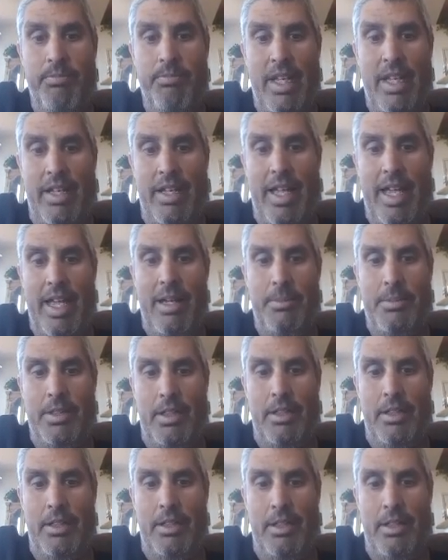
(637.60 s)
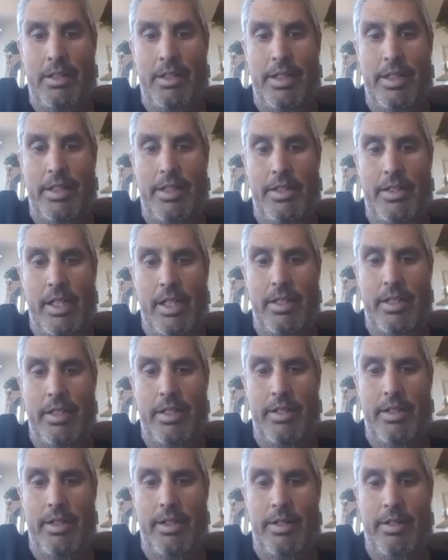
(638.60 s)
games on the agenda
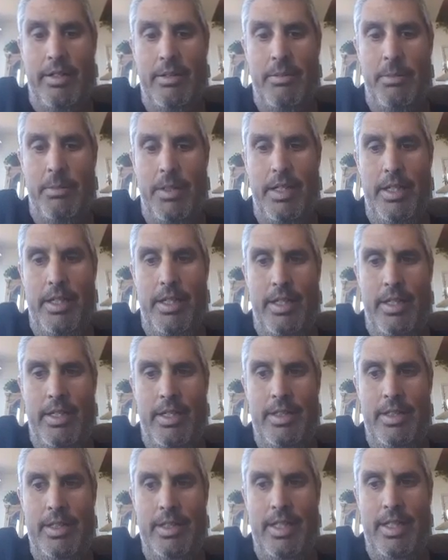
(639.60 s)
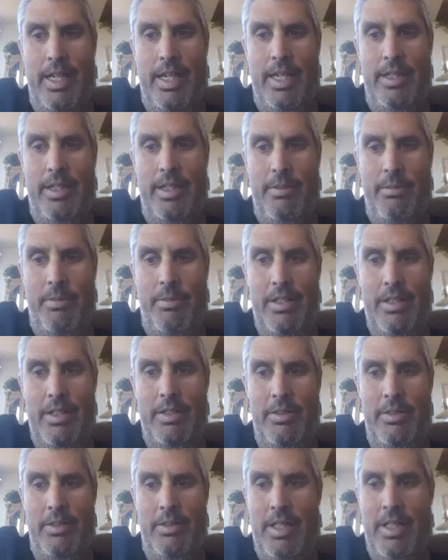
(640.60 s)
there, but it's exciting. It makes
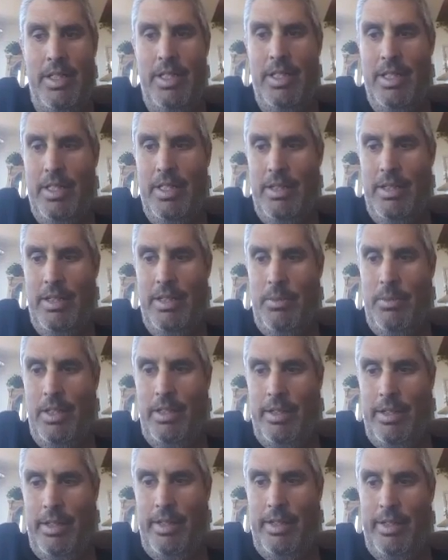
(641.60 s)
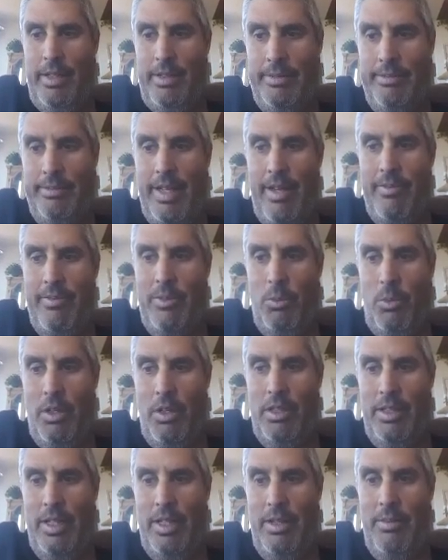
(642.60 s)
you really have to
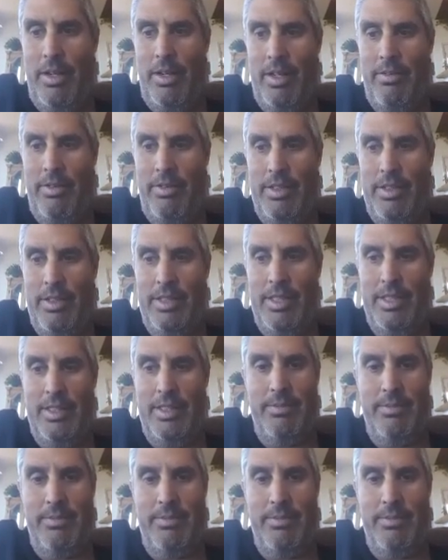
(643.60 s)
work to get ready for the season.